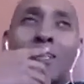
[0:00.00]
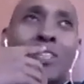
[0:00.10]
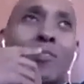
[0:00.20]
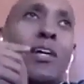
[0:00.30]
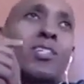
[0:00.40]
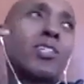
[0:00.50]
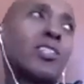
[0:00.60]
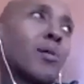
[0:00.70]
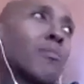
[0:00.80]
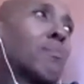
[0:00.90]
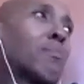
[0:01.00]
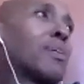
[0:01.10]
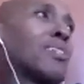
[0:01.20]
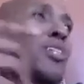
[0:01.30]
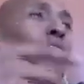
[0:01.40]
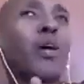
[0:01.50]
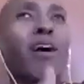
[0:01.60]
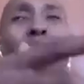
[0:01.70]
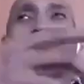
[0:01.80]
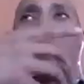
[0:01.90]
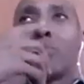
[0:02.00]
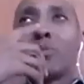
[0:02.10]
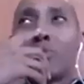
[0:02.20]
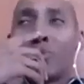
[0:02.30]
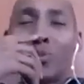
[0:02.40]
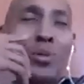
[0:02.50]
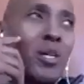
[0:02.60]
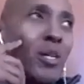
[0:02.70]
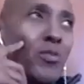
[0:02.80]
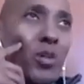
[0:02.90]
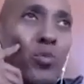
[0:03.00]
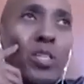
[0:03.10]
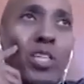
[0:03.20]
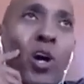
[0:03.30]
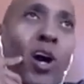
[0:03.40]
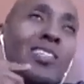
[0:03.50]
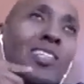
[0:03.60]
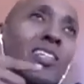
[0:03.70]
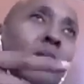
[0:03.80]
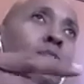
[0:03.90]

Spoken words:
you said, that's just some of the piece that you have to be able to, read the audience and let them